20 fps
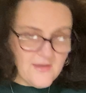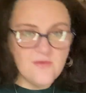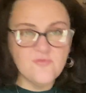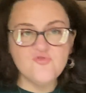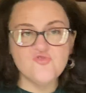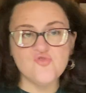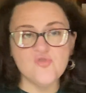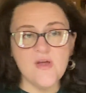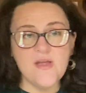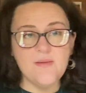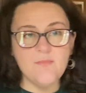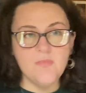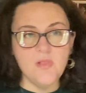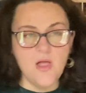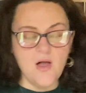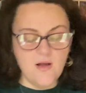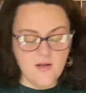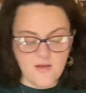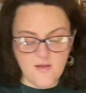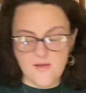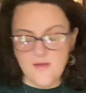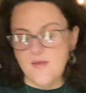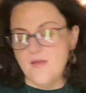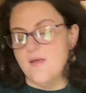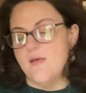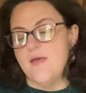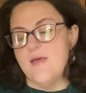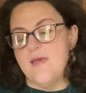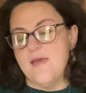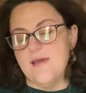train block,
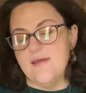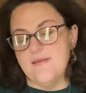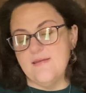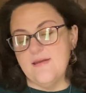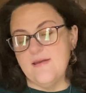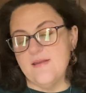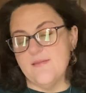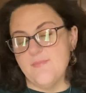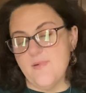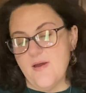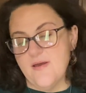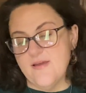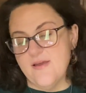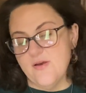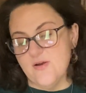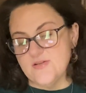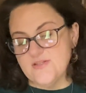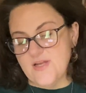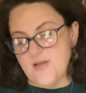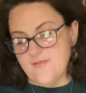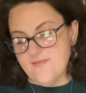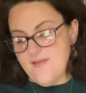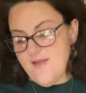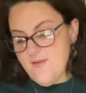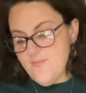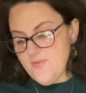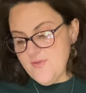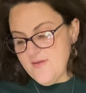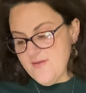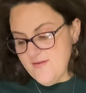and it is by Carriage House
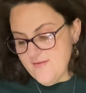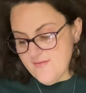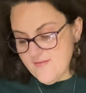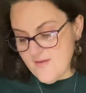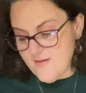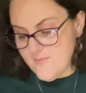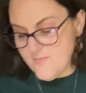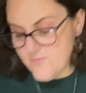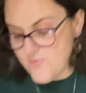Samplings. I'm